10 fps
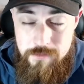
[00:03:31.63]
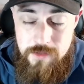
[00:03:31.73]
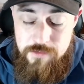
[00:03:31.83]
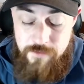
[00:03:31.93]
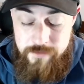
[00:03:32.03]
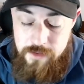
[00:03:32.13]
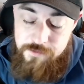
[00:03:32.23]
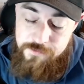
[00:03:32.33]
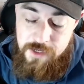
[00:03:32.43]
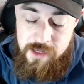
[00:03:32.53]
If you
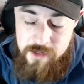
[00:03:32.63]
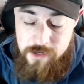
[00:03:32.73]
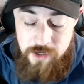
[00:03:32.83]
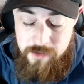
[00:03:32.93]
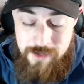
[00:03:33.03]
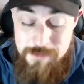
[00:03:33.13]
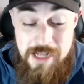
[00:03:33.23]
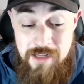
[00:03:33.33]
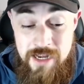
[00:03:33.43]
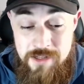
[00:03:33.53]
know, I'm
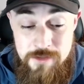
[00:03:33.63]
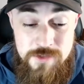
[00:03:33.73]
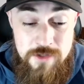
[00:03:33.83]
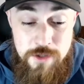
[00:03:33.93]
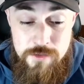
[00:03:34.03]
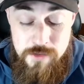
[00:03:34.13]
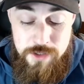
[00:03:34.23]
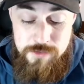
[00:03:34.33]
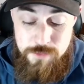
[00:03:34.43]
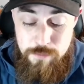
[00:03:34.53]
not lying.
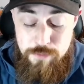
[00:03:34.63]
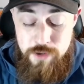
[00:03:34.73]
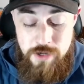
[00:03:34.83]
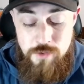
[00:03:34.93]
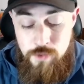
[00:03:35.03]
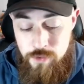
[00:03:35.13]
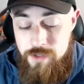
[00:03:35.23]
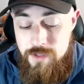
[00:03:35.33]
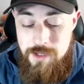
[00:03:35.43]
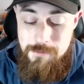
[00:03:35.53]
Those were pretty cool.
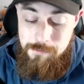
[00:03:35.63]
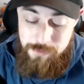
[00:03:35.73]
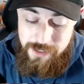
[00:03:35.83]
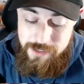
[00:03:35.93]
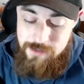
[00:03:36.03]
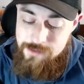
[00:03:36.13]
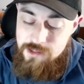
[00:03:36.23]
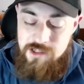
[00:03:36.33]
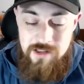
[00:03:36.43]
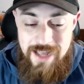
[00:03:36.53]
But the
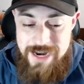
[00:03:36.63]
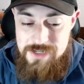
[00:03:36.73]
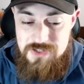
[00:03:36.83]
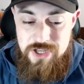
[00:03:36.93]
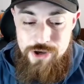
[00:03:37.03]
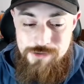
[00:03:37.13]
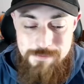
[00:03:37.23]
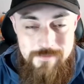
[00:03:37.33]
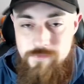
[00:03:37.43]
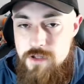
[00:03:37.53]
Kaleidoscope,
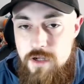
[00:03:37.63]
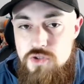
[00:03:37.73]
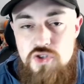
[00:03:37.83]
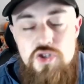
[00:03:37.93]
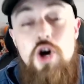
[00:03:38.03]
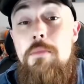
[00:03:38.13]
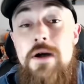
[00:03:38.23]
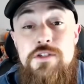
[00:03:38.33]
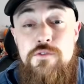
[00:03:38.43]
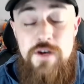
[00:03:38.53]
so
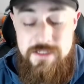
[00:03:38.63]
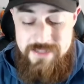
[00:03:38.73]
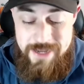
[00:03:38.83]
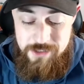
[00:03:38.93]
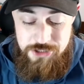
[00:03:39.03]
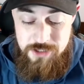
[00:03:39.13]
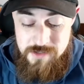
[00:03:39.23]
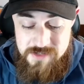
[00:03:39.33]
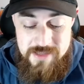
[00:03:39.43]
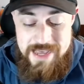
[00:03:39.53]
much fun
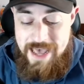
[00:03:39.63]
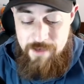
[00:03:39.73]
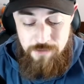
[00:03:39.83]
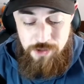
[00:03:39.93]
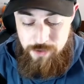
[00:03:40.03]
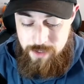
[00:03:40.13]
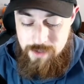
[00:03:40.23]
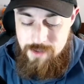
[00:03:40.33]
textures that they have going.